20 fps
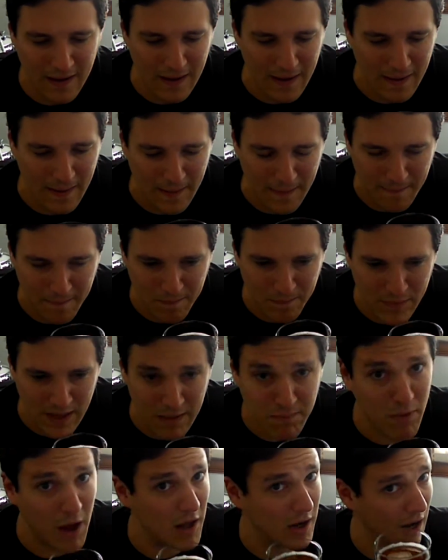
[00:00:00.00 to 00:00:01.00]

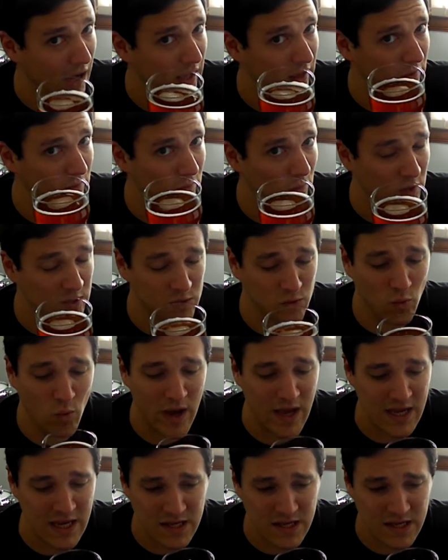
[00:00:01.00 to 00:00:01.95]
And bottling was way